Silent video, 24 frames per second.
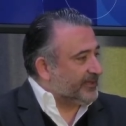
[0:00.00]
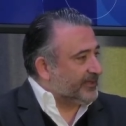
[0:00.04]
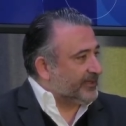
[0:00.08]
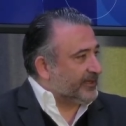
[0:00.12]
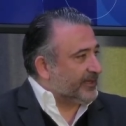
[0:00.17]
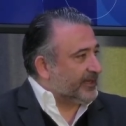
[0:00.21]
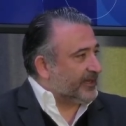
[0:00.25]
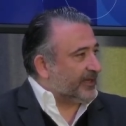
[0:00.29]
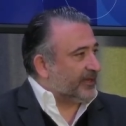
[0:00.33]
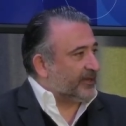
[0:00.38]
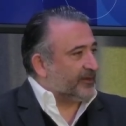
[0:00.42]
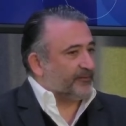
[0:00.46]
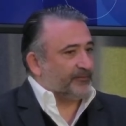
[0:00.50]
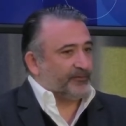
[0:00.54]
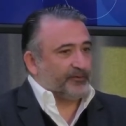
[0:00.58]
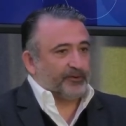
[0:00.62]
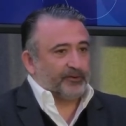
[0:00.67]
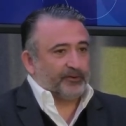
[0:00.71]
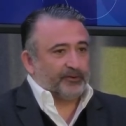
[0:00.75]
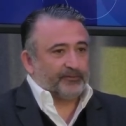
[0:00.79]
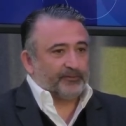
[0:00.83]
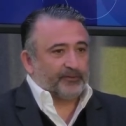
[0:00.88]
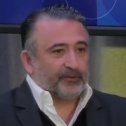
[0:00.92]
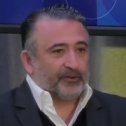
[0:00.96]
Uh,
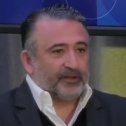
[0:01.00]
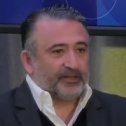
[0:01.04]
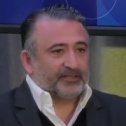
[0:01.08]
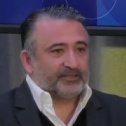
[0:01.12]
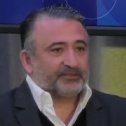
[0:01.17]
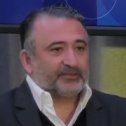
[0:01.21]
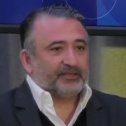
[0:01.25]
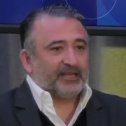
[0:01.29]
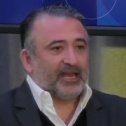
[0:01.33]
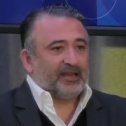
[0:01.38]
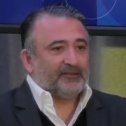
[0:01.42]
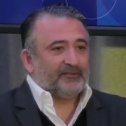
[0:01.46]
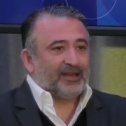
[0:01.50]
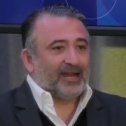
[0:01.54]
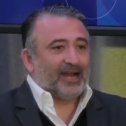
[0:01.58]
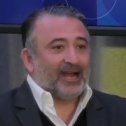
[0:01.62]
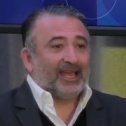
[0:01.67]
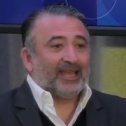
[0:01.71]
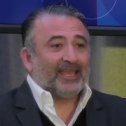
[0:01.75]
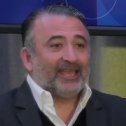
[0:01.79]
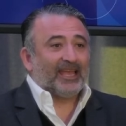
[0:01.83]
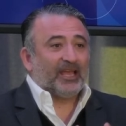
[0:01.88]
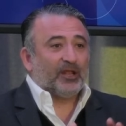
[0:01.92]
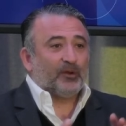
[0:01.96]
for, for us to have a
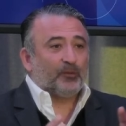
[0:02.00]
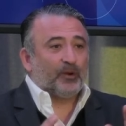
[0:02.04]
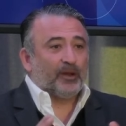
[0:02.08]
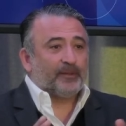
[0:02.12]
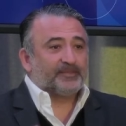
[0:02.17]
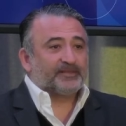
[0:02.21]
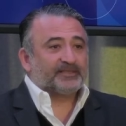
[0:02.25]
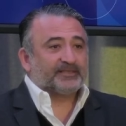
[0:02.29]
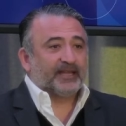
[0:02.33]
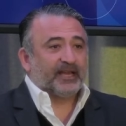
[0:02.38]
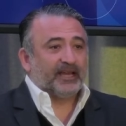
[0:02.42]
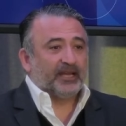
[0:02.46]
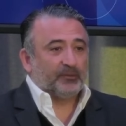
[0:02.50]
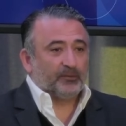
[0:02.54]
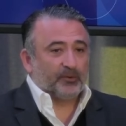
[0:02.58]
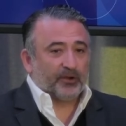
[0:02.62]
Highgate website